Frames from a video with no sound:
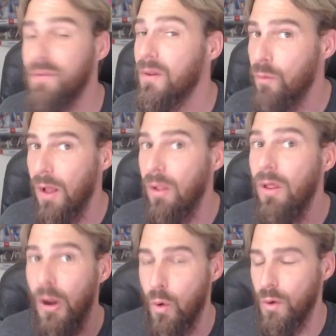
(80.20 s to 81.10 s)
Well,
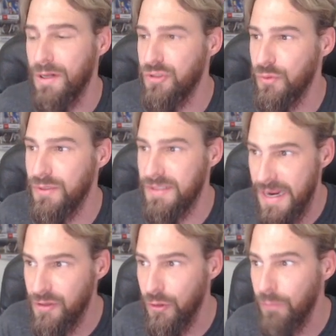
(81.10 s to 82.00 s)
according to
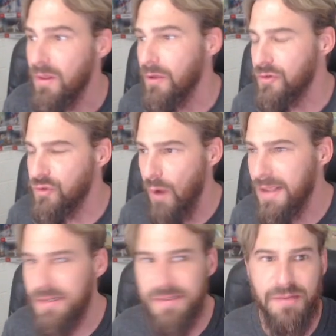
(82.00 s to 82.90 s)
Daniel,
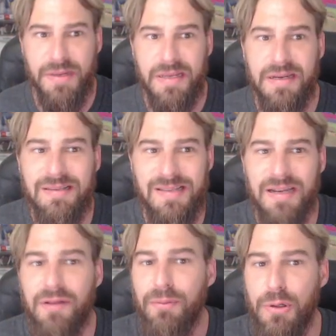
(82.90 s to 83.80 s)
Darius the Mede
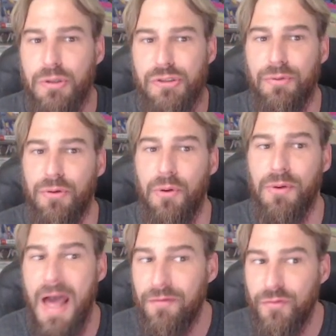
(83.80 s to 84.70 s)
ascended the Persian throne
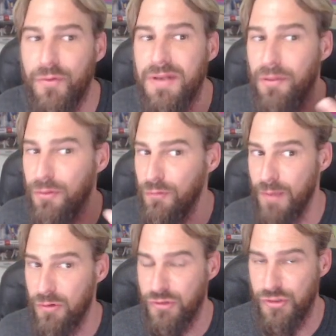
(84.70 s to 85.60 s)
after the death of
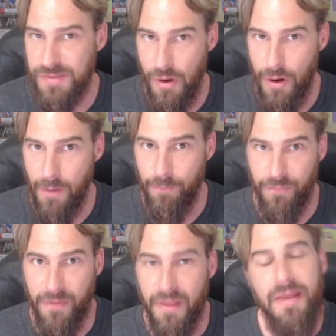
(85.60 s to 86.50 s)
Belshazzar.
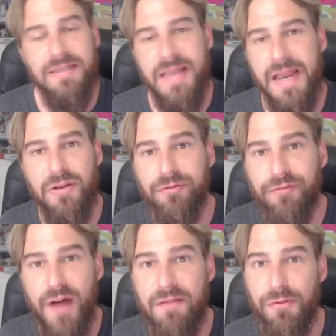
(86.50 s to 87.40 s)
Daniel
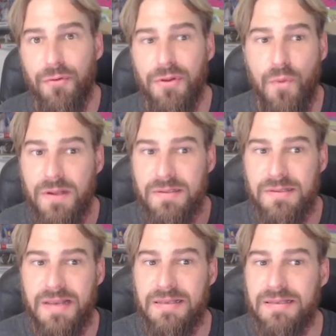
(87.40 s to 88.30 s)
5:31
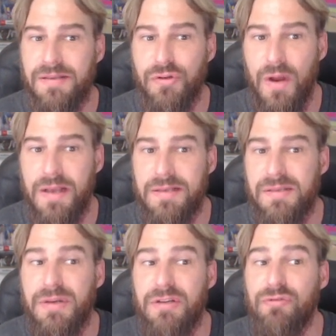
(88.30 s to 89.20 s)
states that Darius
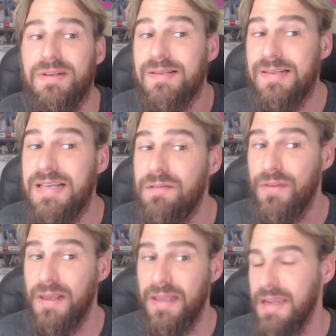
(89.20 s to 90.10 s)
the Mede received
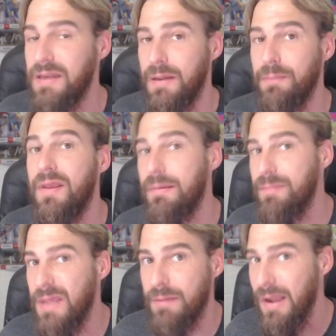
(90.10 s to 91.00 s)
the kingdom,
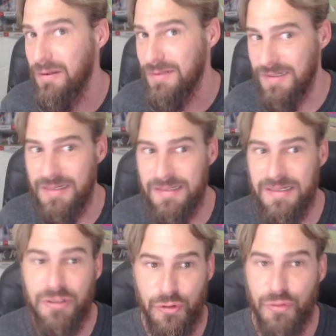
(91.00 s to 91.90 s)
being about
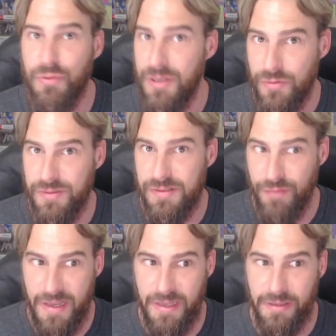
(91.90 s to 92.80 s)
62 years
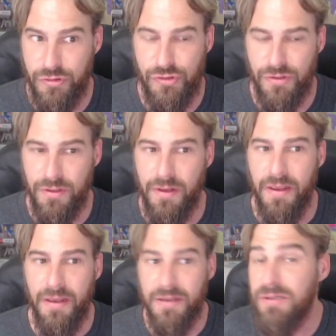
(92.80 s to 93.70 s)
of age.
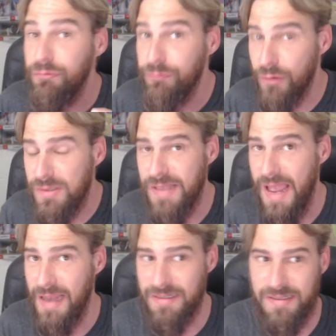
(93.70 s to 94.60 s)
His first
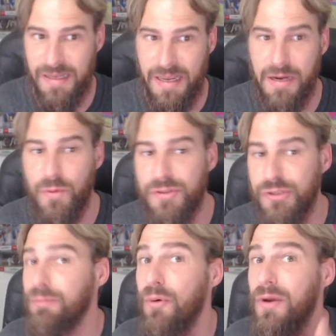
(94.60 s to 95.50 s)
act as king was
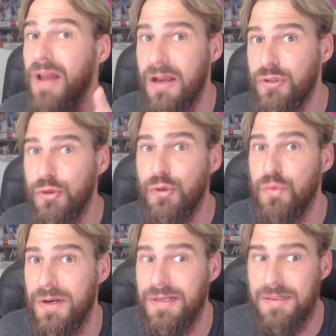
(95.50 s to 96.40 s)
to appoint
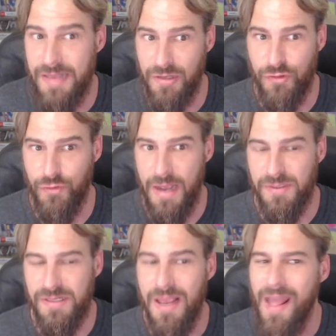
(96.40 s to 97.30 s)
120
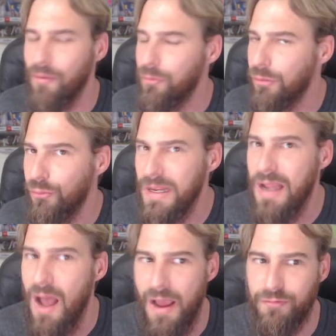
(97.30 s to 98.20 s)
satraps and 3
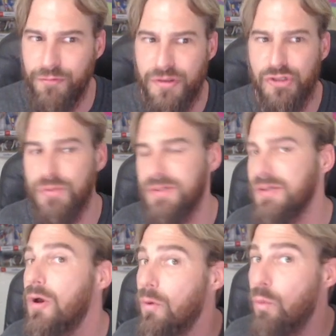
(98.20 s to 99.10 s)
high officials,
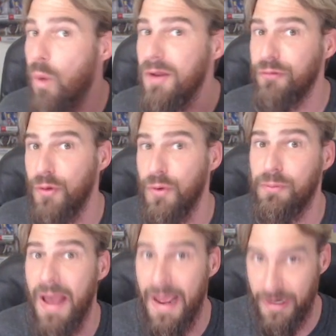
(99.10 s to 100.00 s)
one of
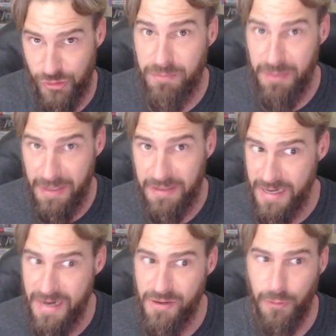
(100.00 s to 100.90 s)
whom actually being
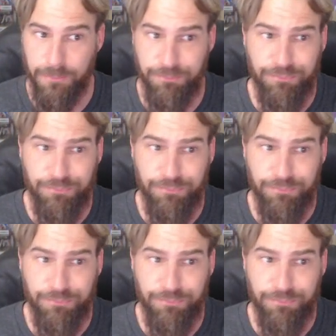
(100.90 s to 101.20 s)
Daniel.